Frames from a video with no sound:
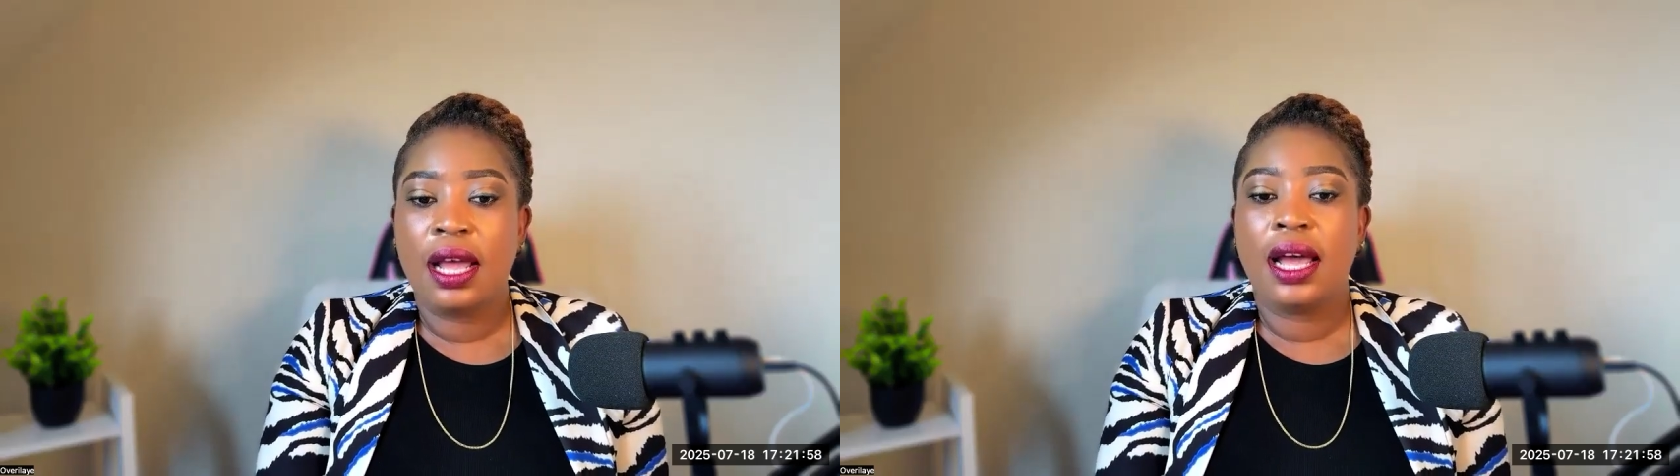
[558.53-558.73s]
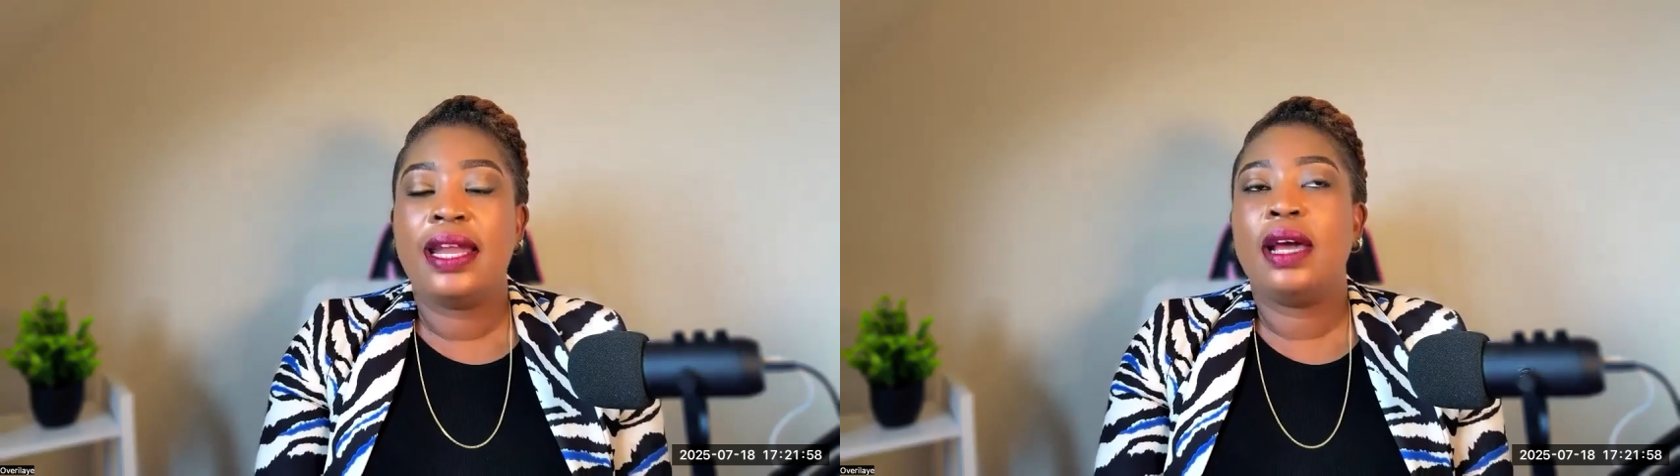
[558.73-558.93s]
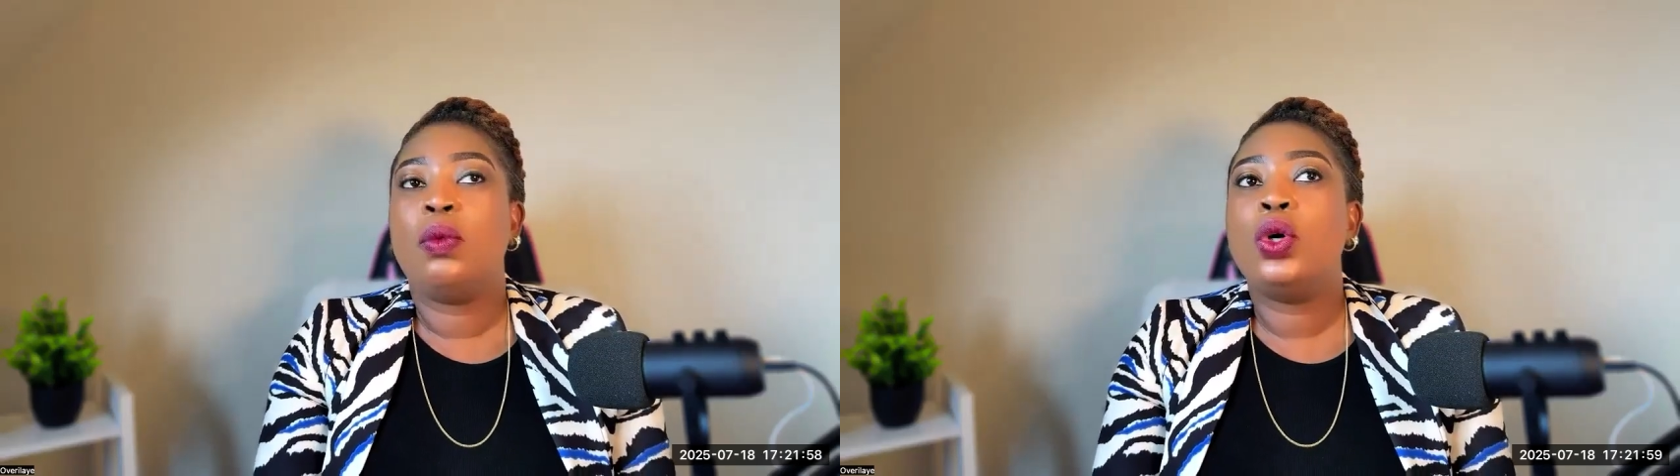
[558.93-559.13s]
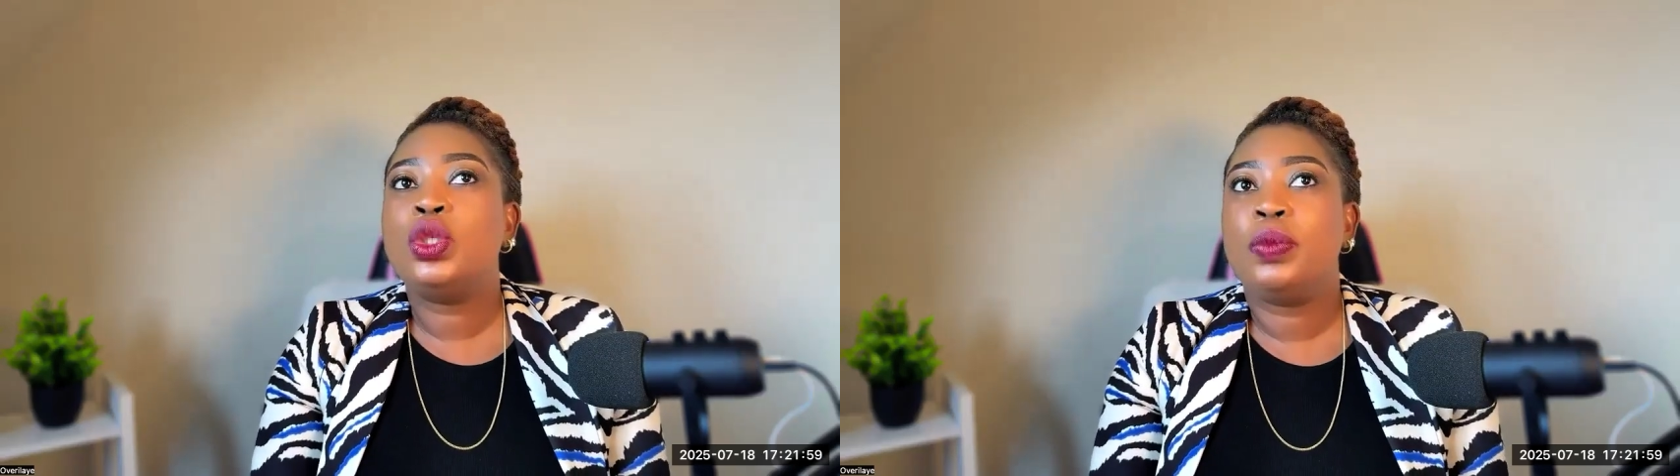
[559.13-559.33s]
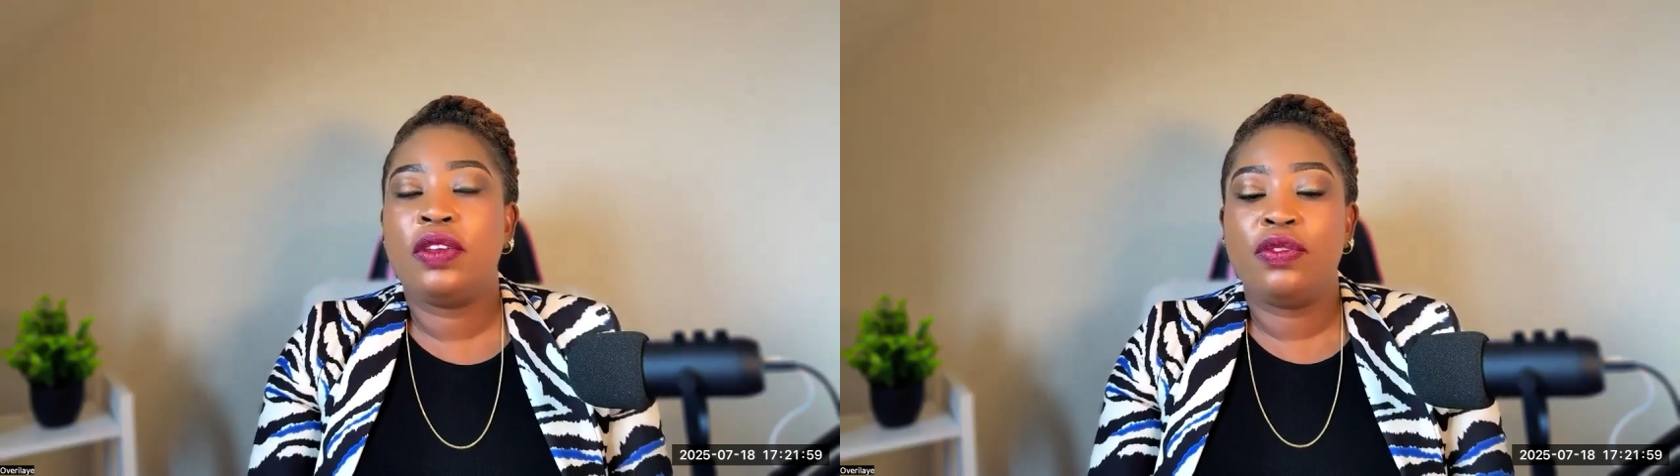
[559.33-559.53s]
and I want to
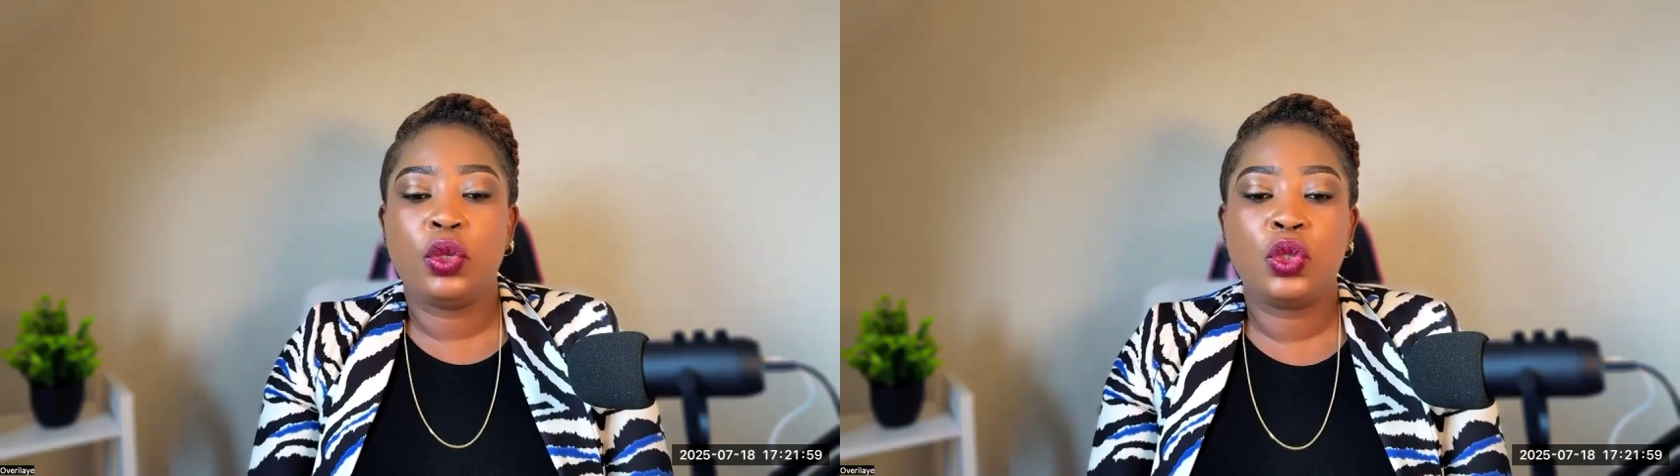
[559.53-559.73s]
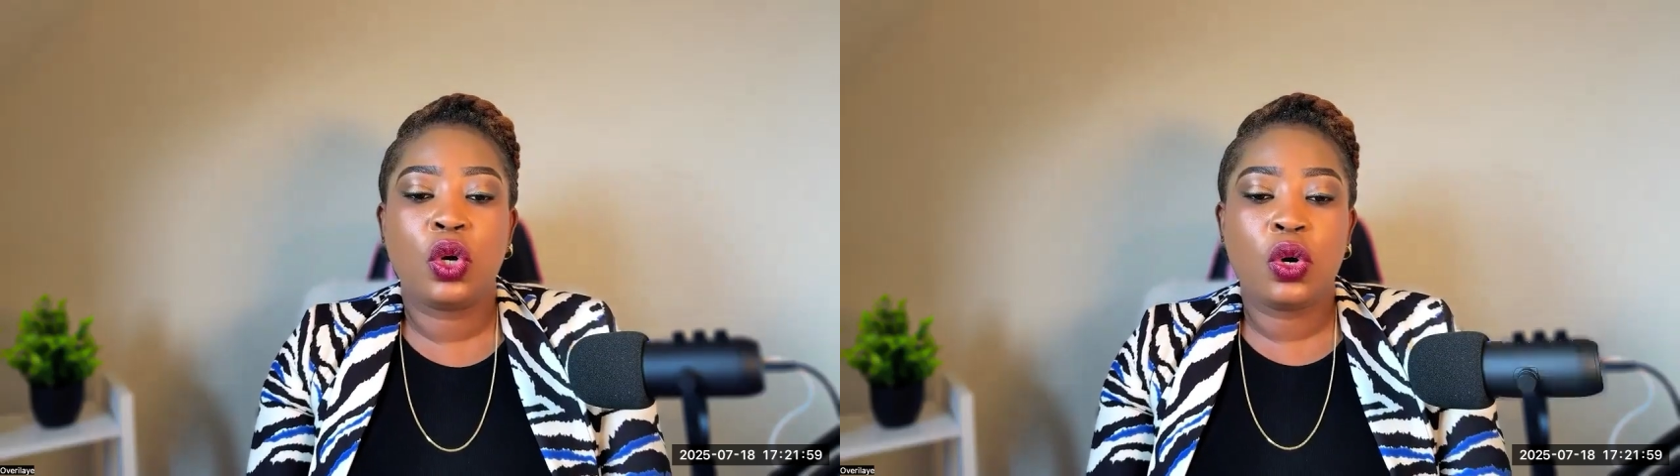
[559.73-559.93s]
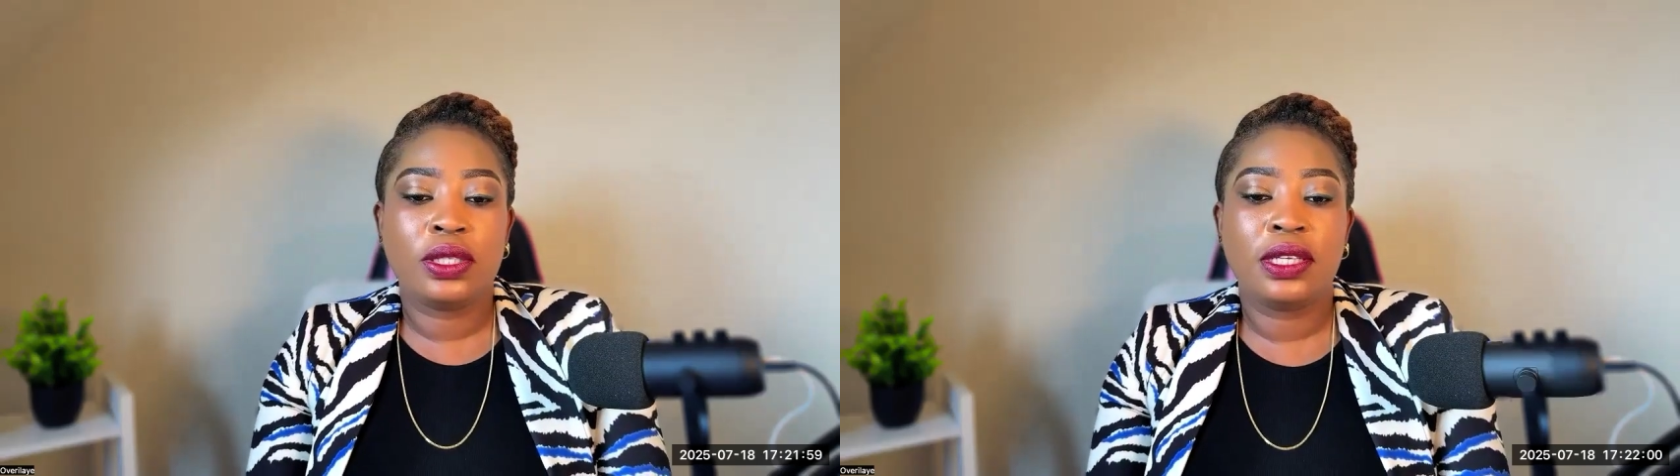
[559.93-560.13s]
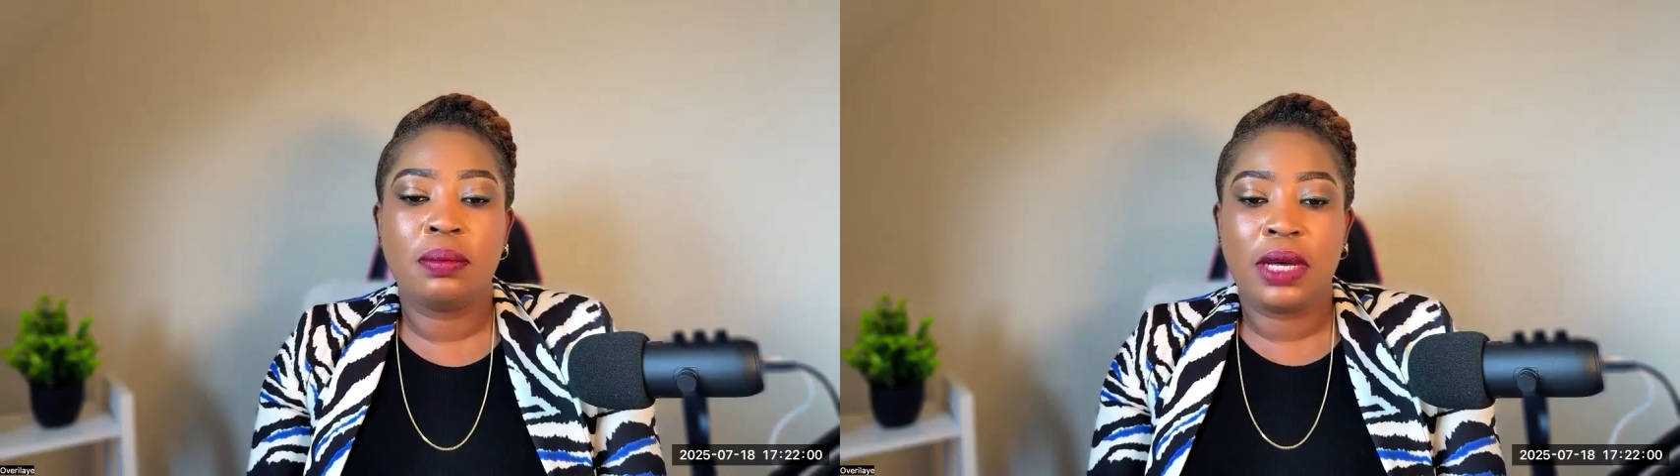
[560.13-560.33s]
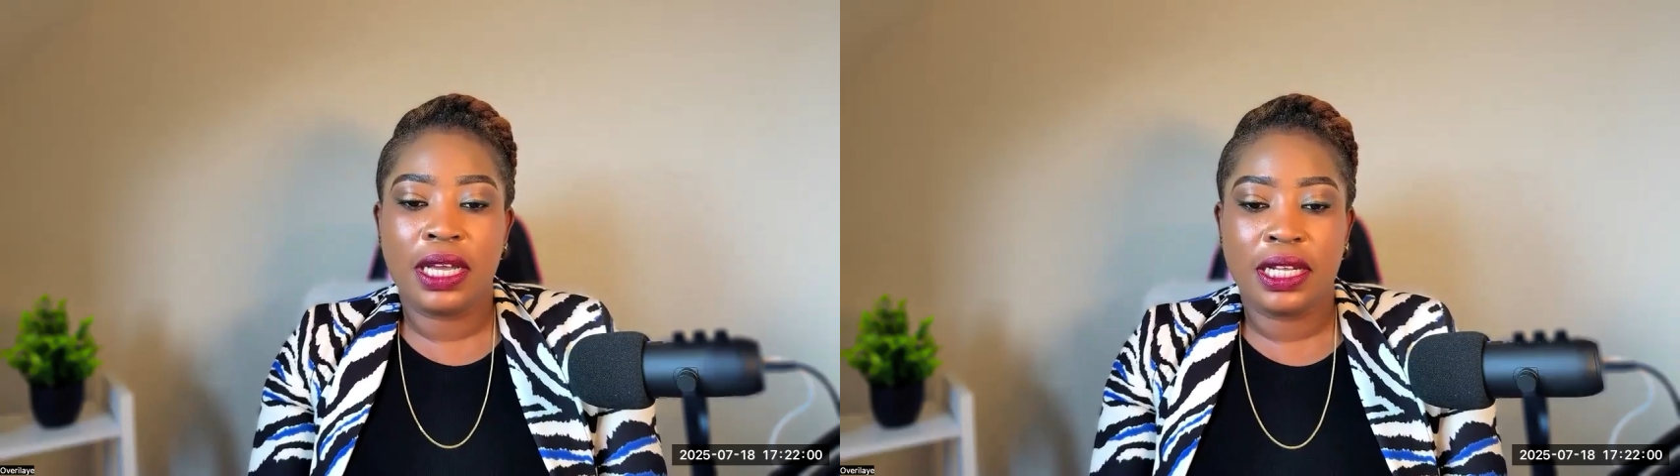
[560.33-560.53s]
be a future content
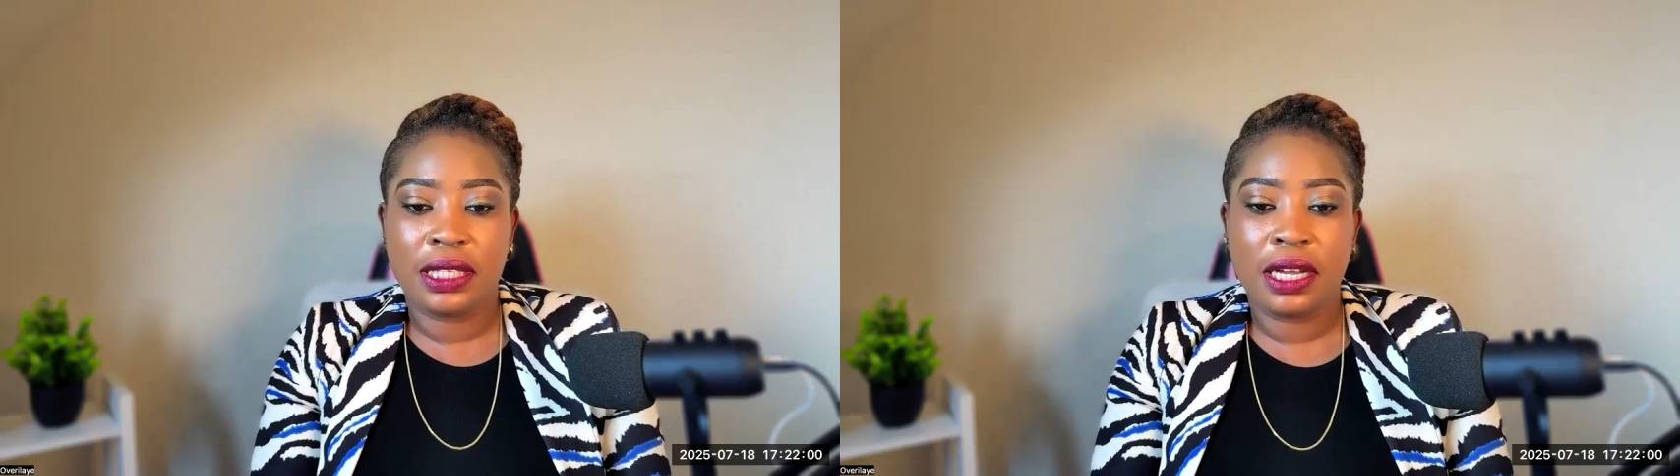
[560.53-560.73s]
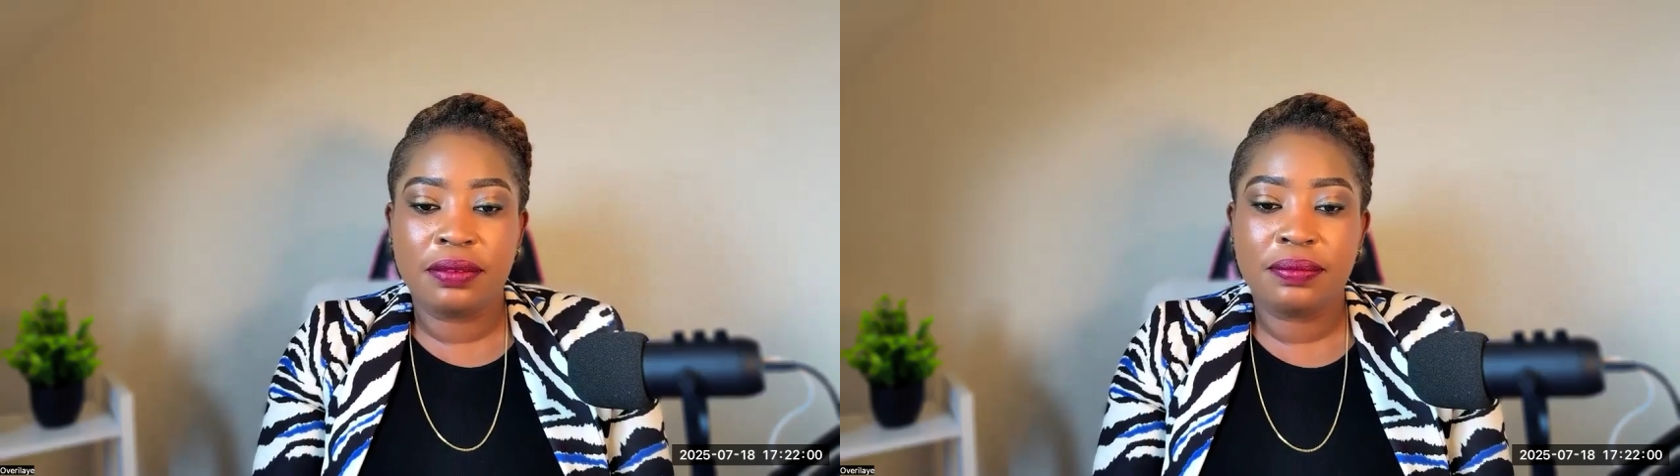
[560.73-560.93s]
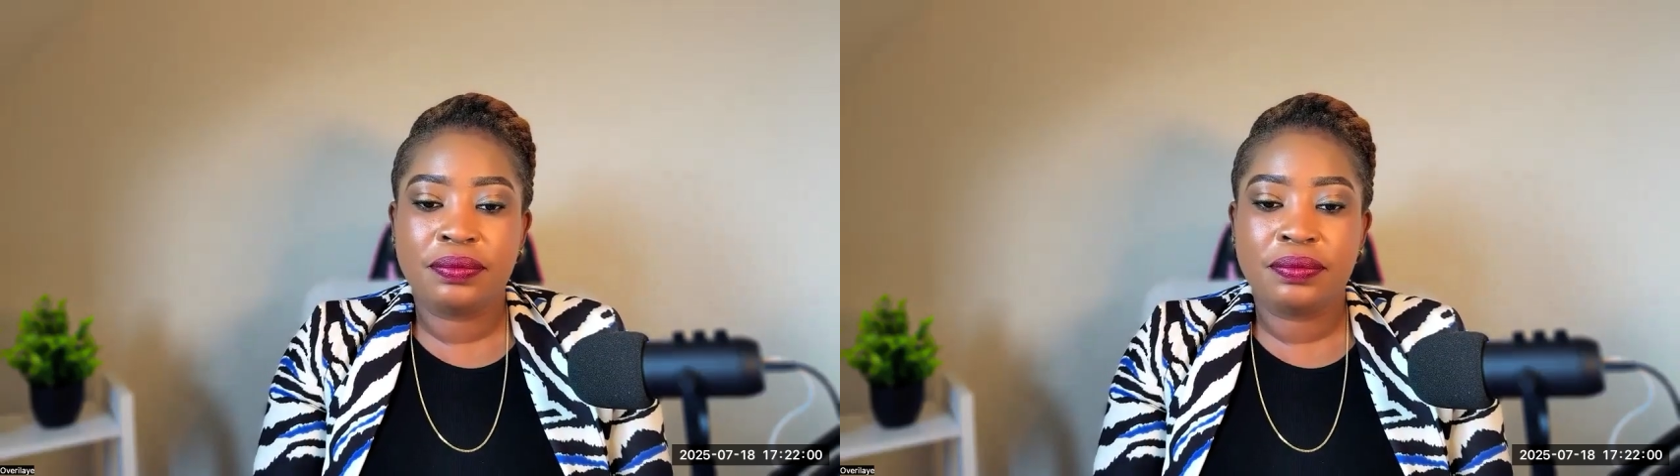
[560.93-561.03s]
marketer.